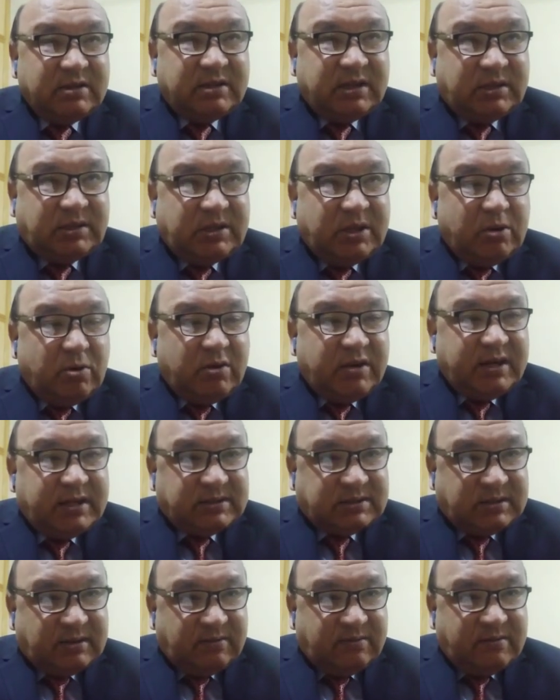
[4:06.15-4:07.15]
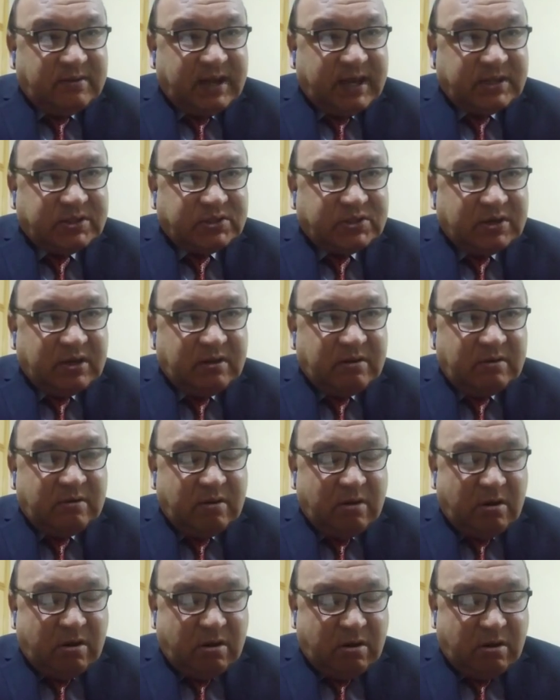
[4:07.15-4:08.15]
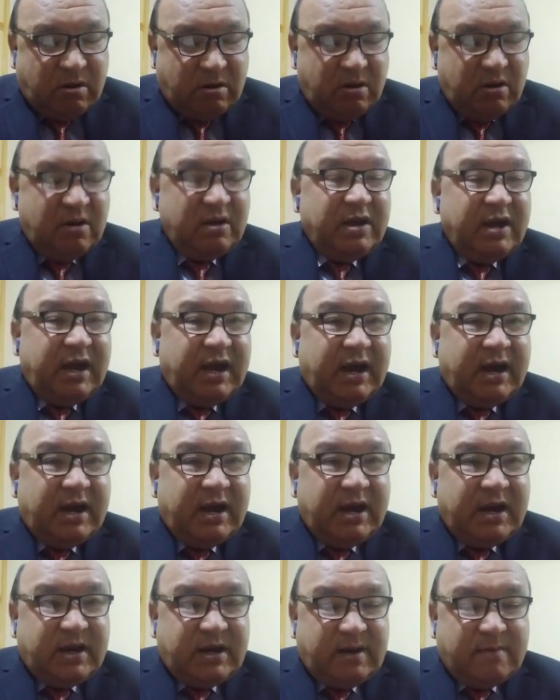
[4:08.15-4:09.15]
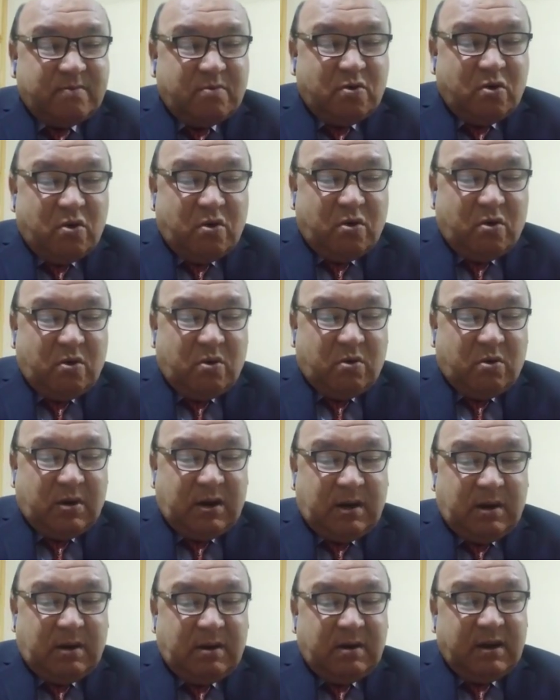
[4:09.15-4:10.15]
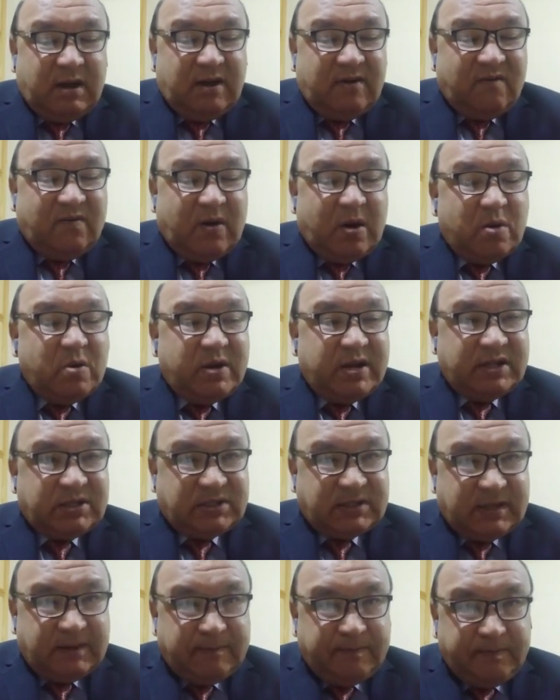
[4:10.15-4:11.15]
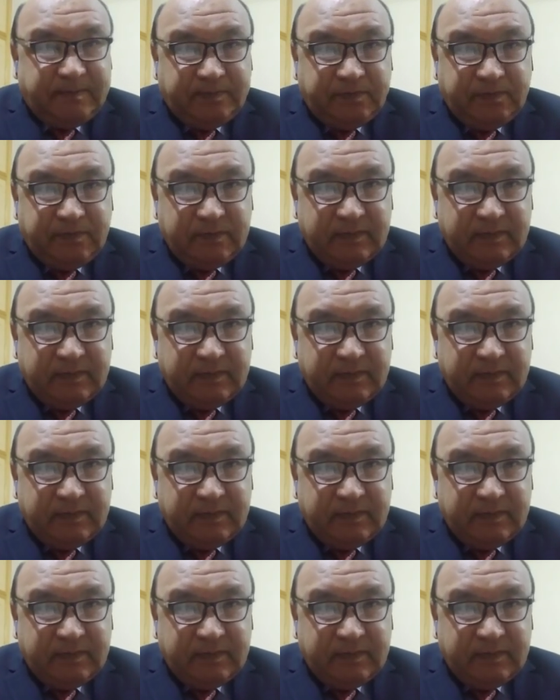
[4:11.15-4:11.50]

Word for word: the theories of natural law had a moral foundation,